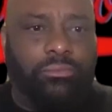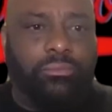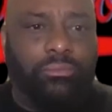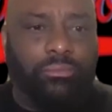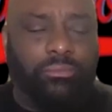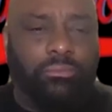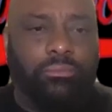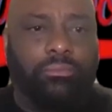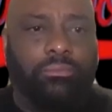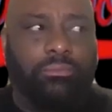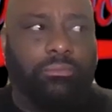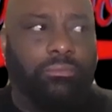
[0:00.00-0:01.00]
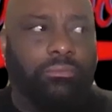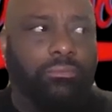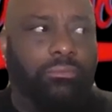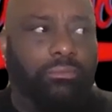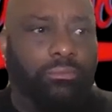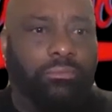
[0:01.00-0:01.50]

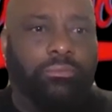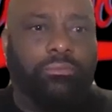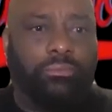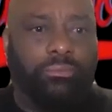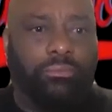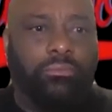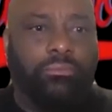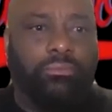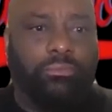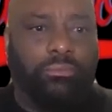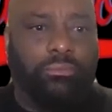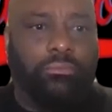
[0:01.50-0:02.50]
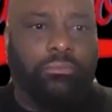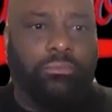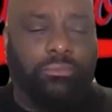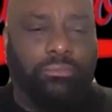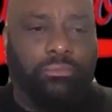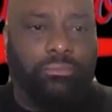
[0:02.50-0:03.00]

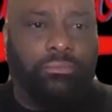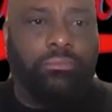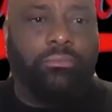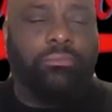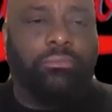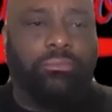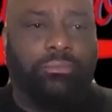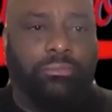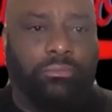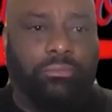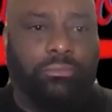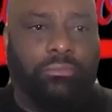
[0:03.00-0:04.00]
[no speech]